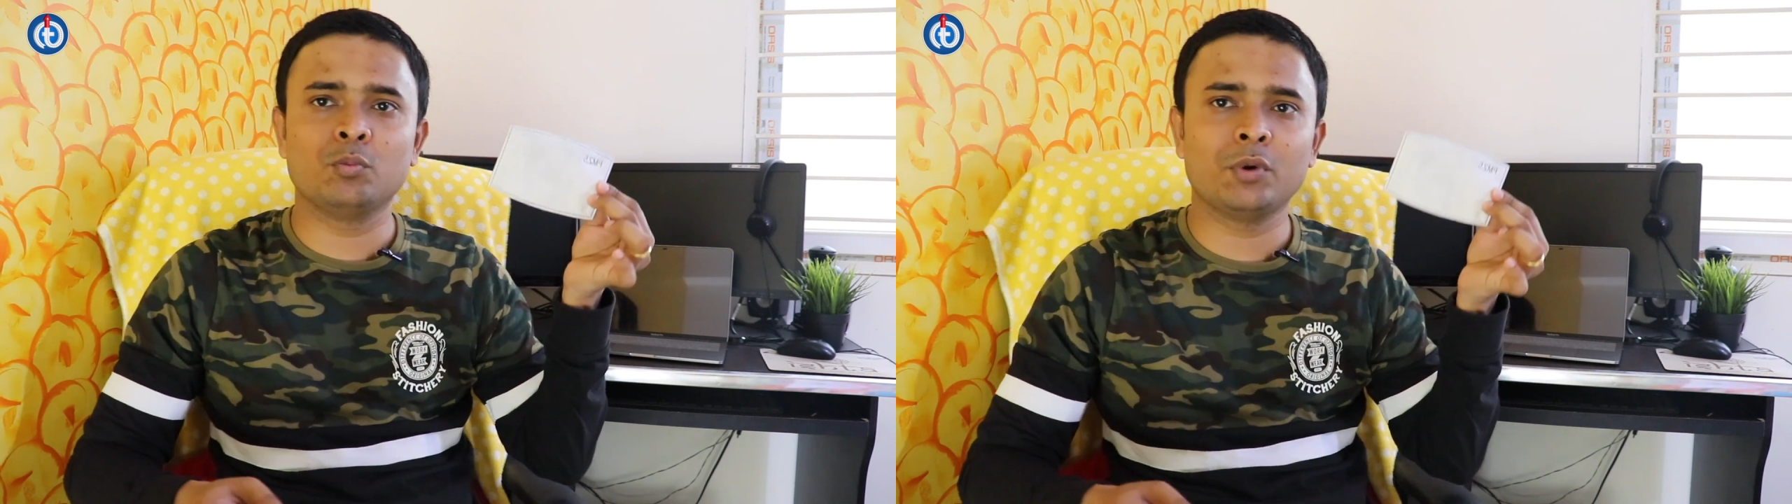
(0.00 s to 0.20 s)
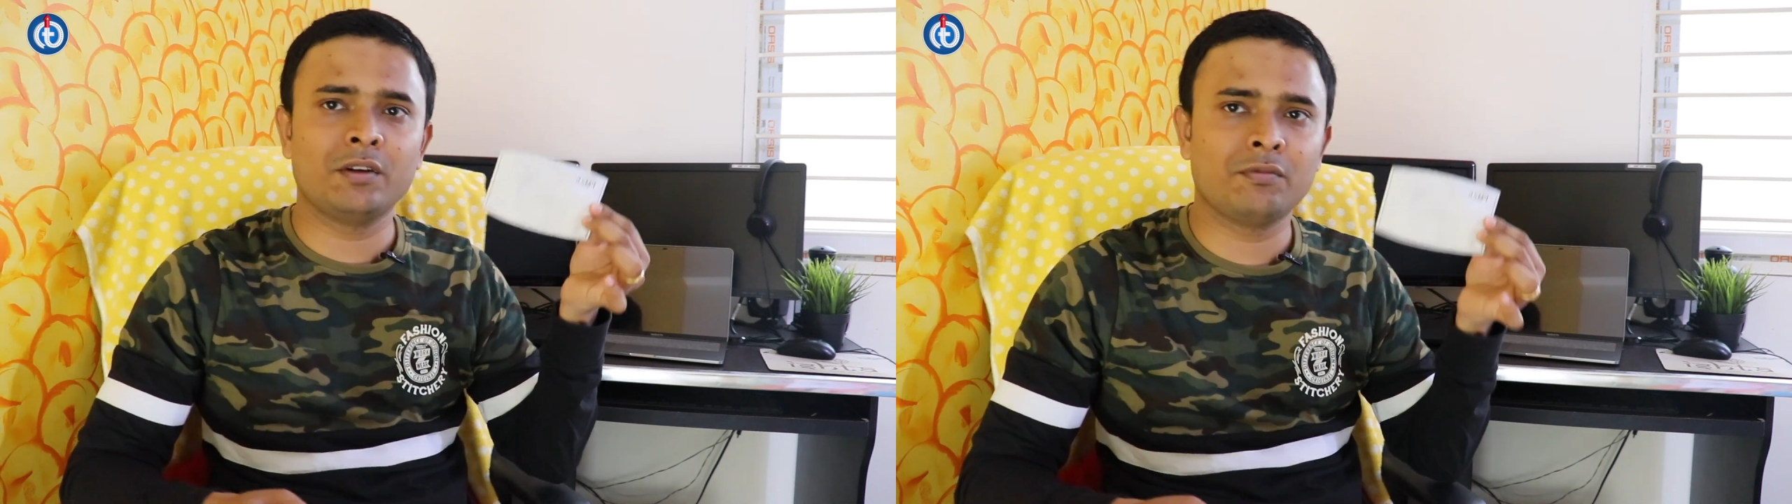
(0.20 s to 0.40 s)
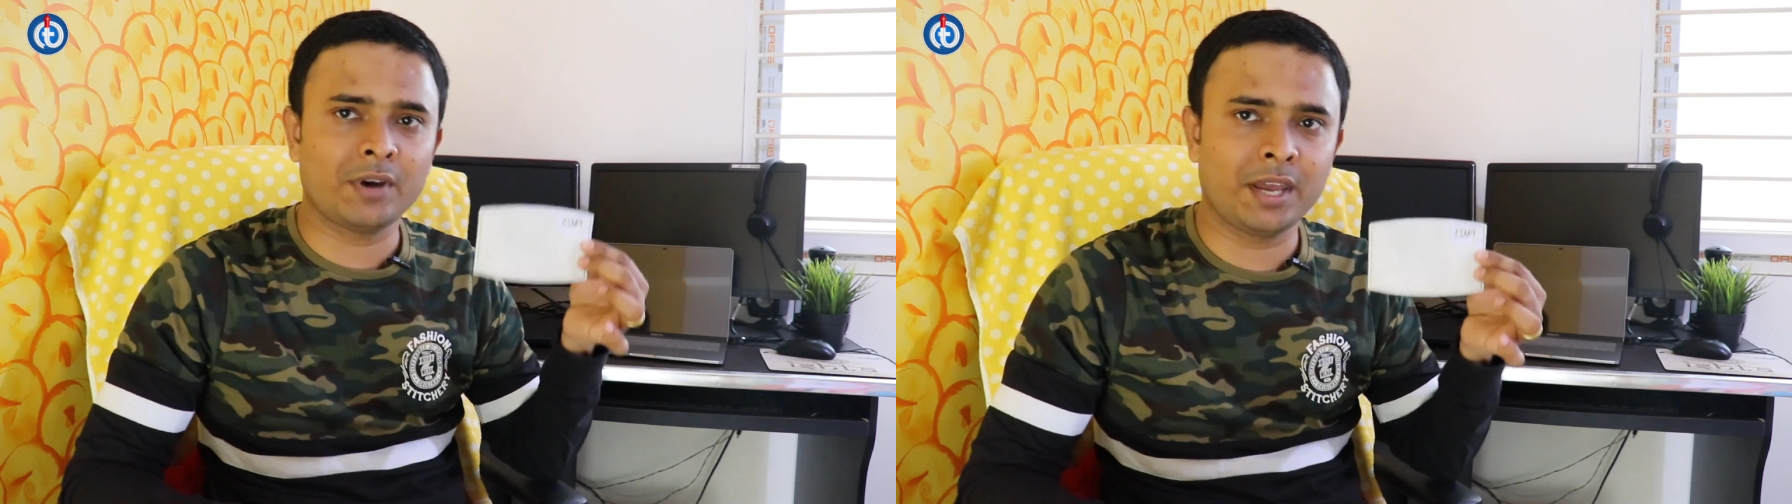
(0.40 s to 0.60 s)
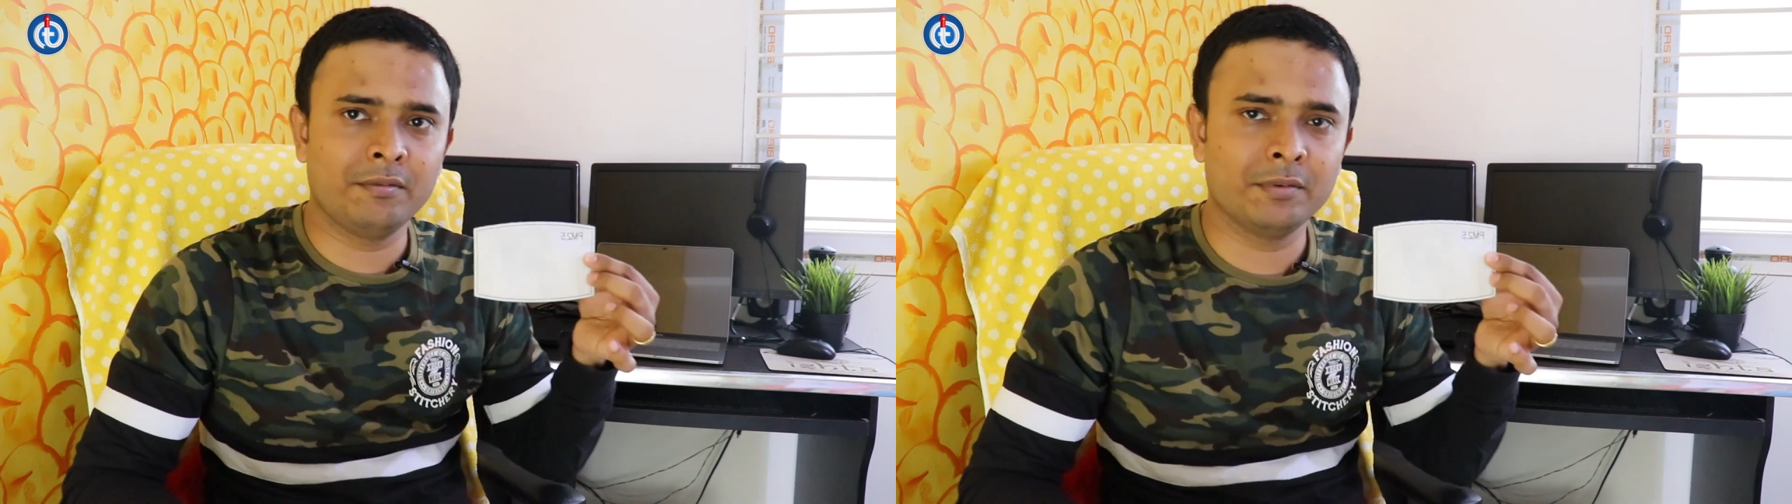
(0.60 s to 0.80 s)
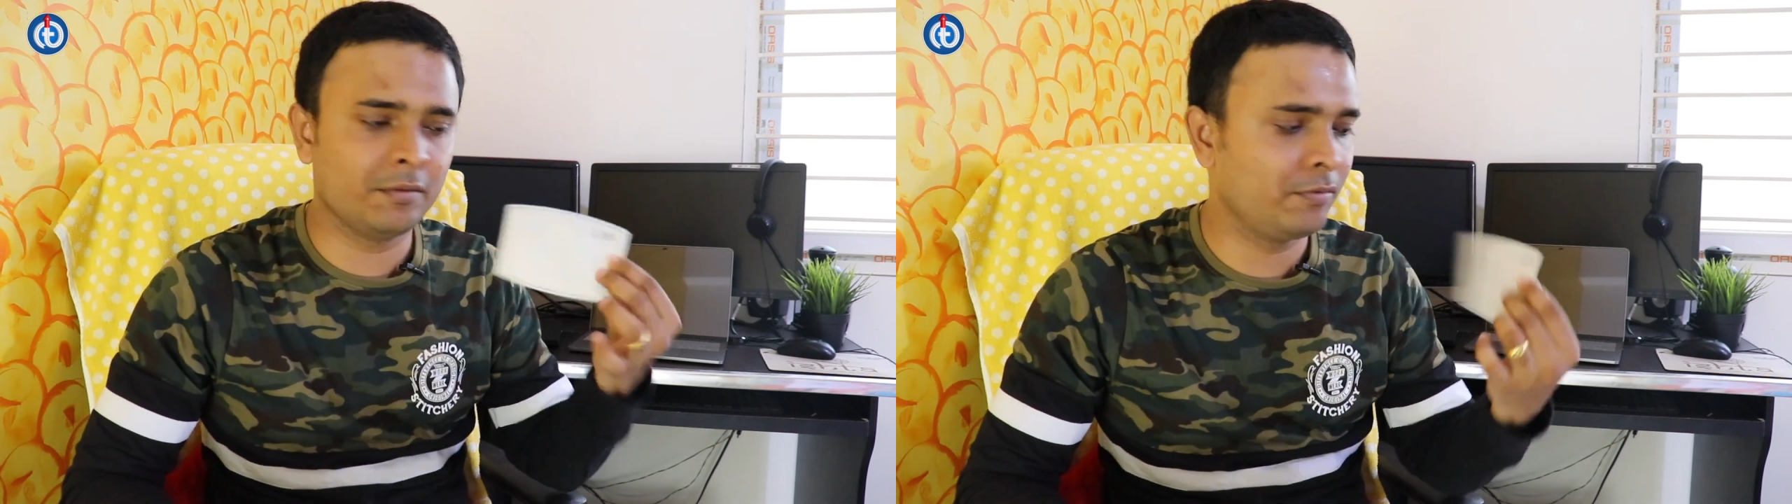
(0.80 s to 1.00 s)

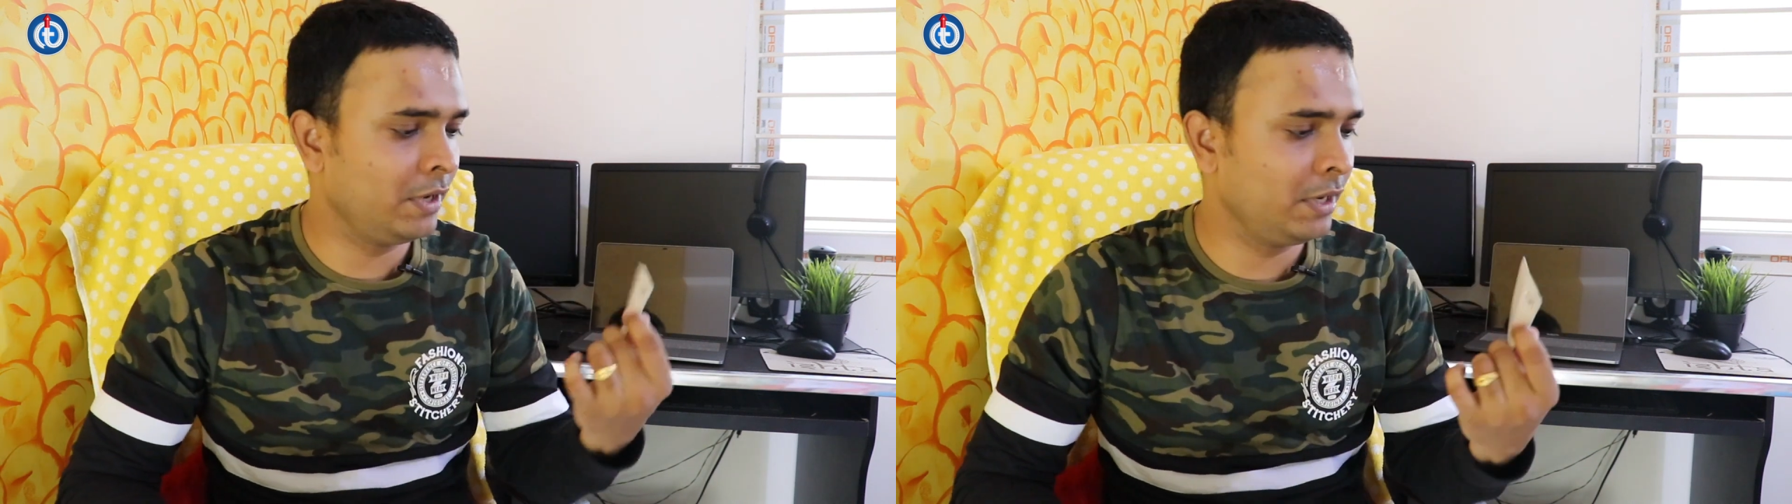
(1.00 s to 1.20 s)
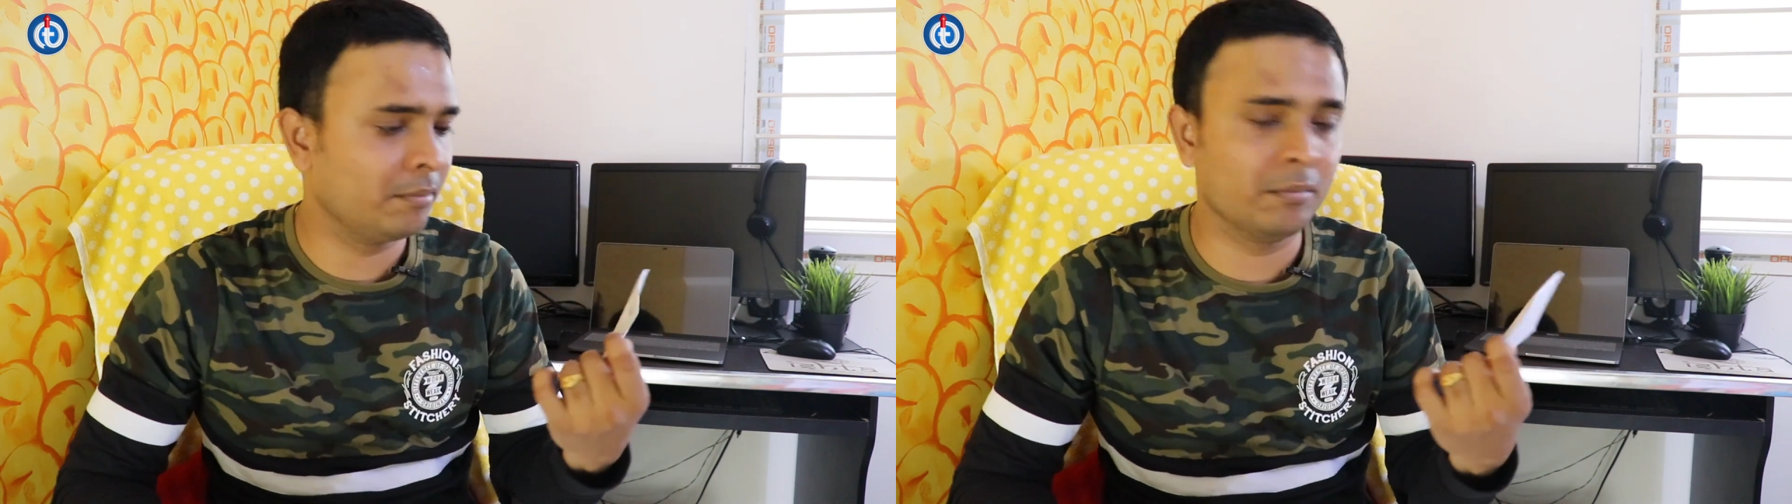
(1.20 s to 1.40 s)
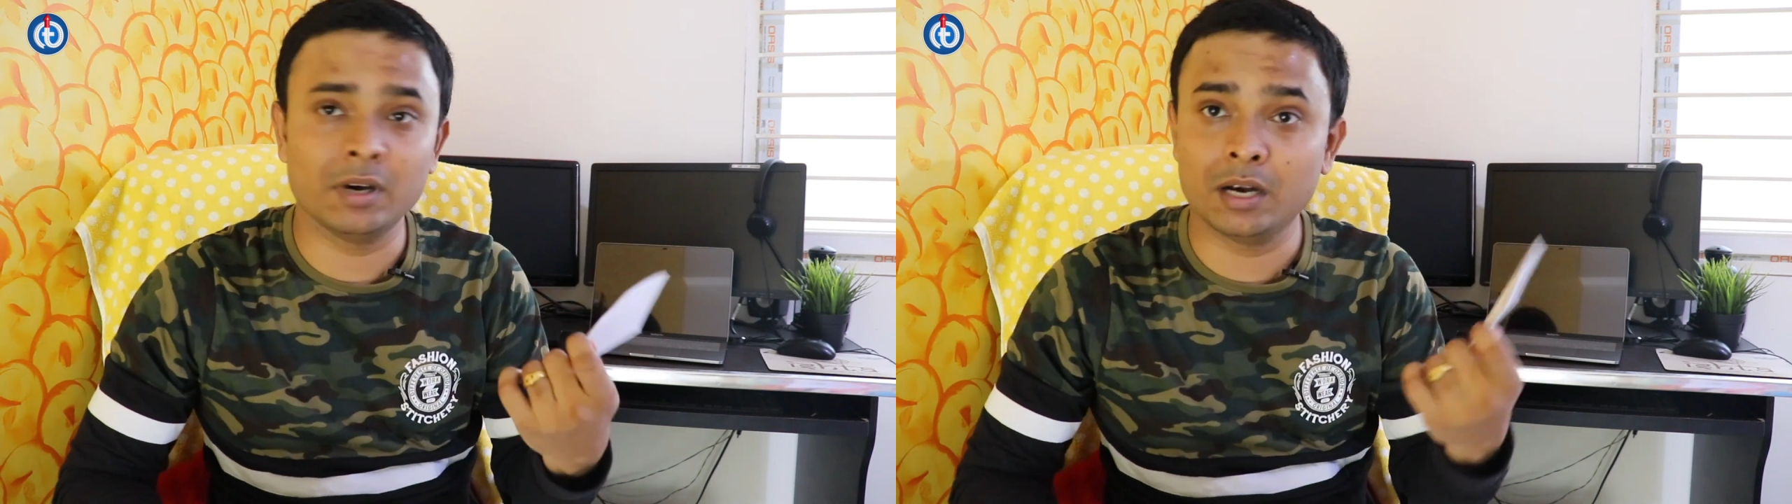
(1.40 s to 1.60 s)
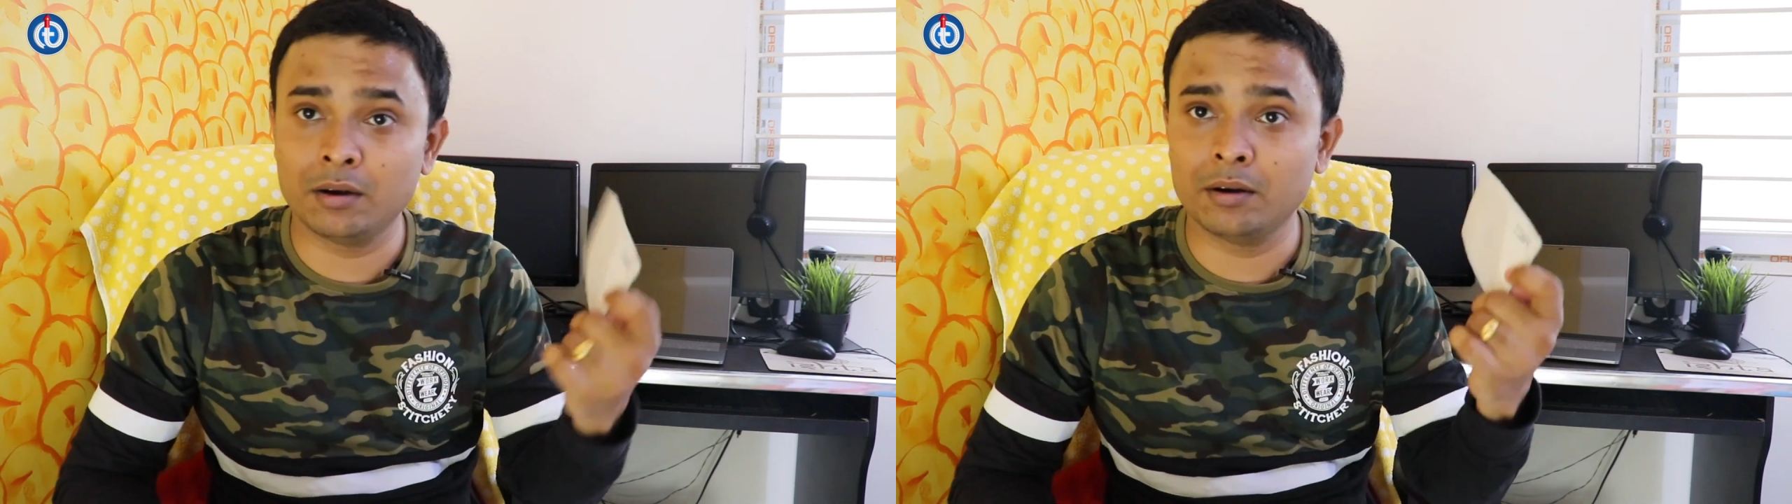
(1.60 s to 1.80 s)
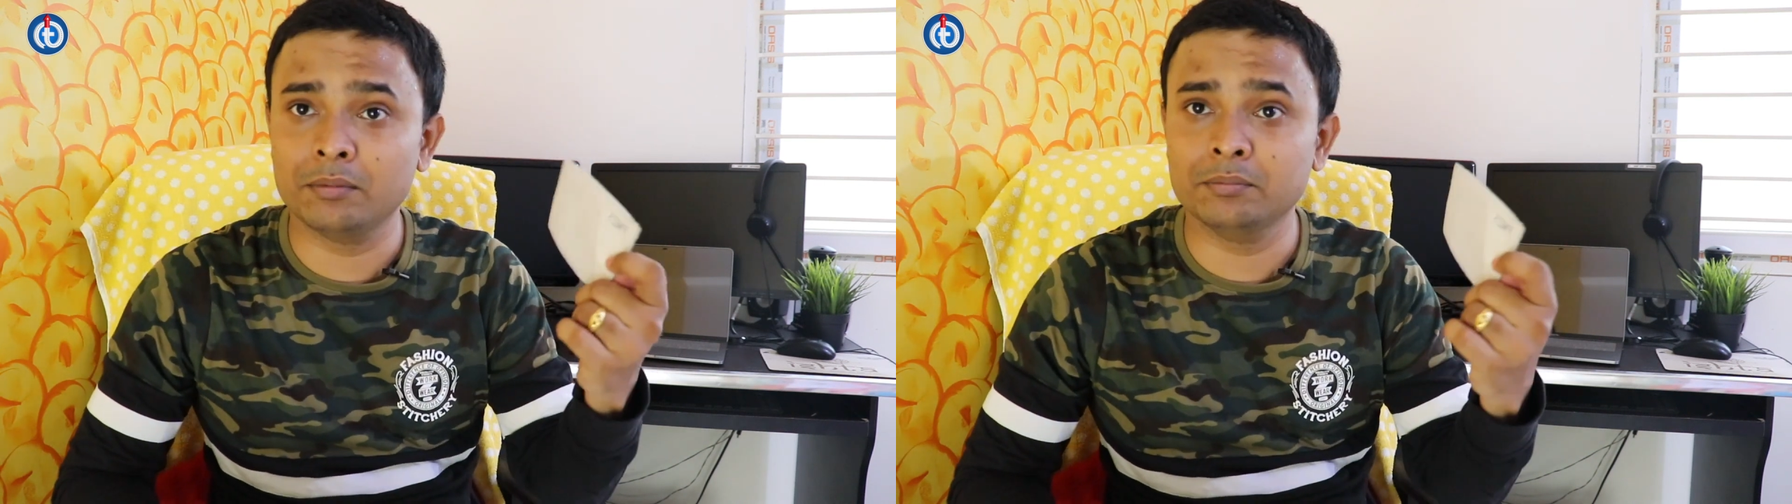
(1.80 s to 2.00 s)

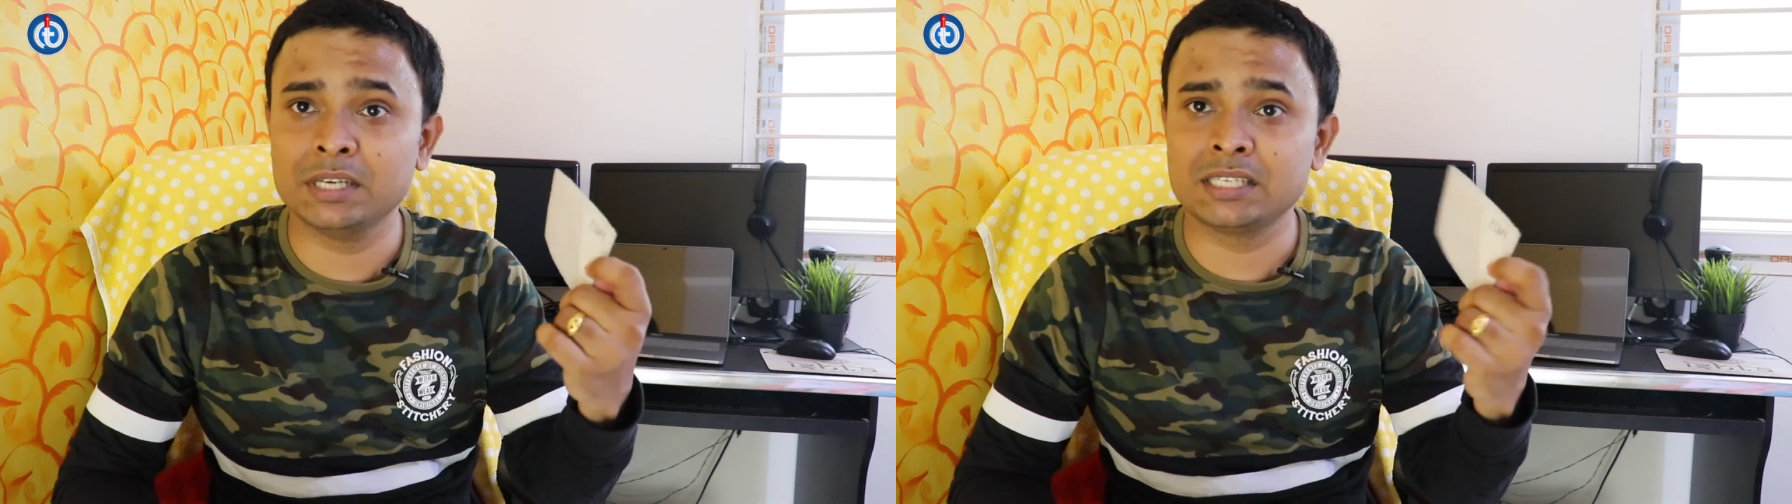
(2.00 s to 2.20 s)
2.5